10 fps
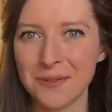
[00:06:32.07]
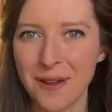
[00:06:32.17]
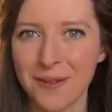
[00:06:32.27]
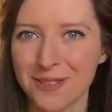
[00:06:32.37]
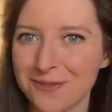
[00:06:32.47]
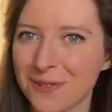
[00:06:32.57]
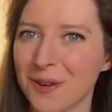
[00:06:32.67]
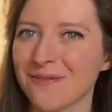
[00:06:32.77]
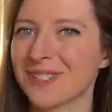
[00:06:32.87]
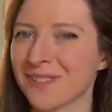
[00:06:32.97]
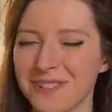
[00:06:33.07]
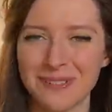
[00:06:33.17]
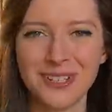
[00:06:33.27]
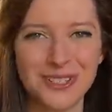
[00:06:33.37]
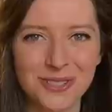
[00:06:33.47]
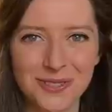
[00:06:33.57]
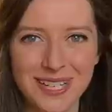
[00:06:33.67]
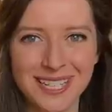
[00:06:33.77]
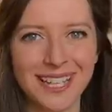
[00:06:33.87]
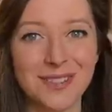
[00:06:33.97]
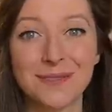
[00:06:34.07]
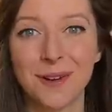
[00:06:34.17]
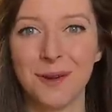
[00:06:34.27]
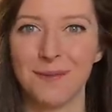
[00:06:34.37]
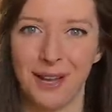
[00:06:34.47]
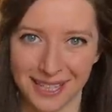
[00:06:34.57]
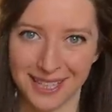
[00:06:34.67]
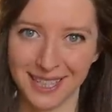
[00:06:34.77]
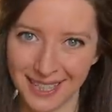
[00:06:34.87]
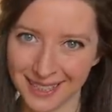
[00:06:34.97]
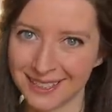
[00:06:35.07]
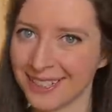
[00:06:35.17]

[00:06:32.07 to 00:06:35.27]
Where is it from? So I mentioned already it's from IKEA.